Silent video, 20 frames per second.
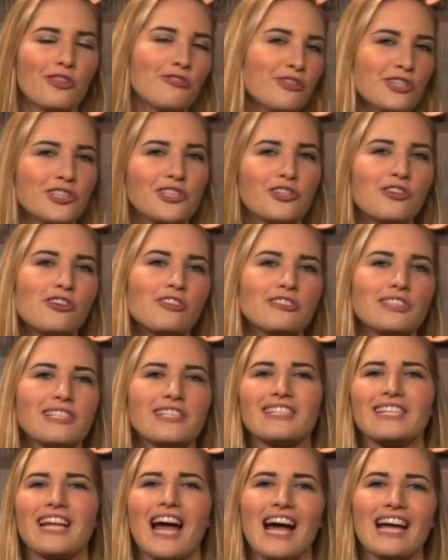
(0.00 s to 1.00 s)
The result
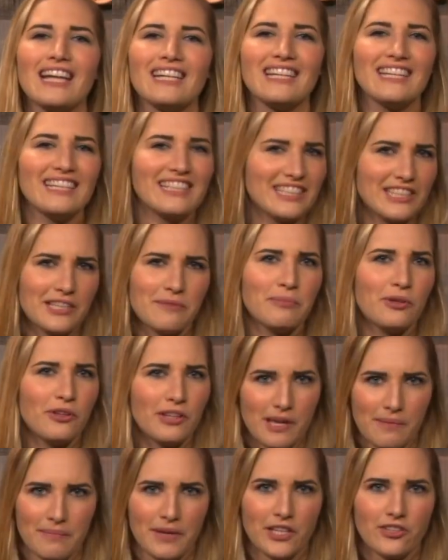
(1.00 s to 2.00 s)
is not a simple
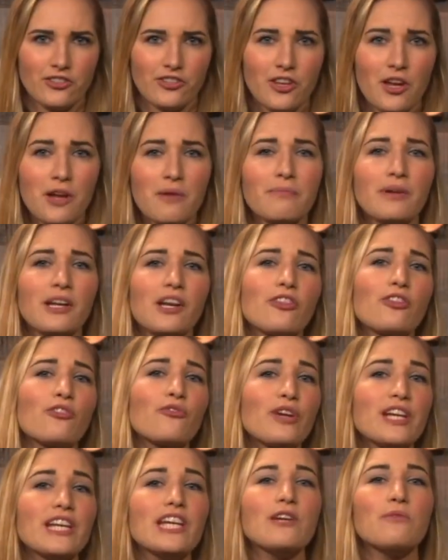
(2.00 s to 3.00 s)
image, but a
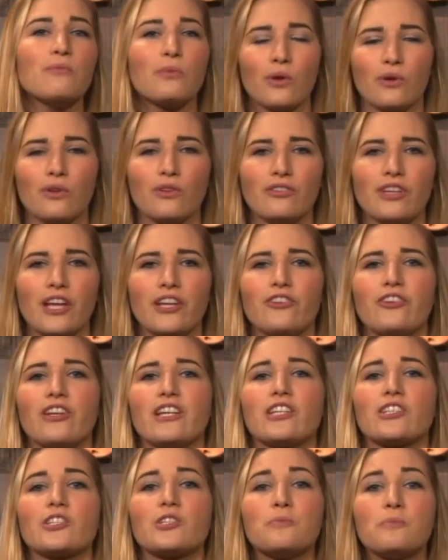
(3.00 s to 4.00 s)
3D world that you
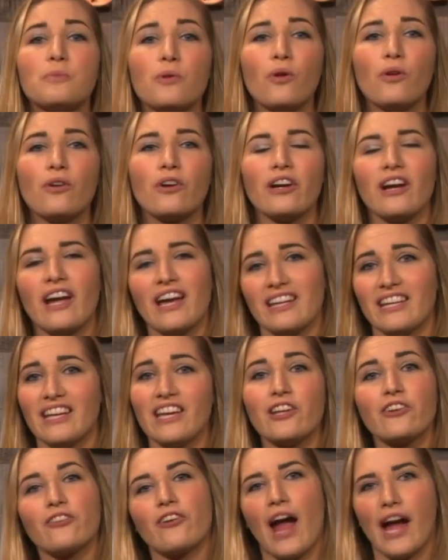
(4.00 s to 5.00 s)
can explore and
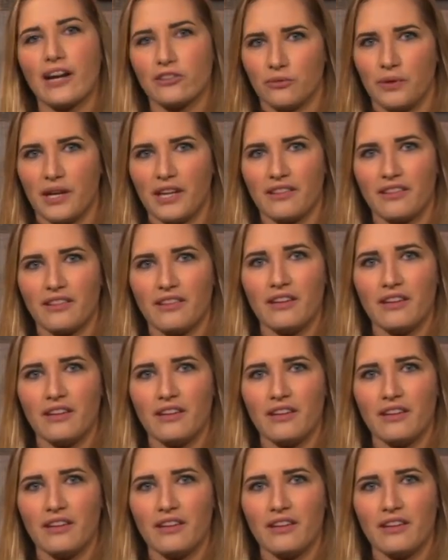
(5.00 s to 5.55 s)
interact with.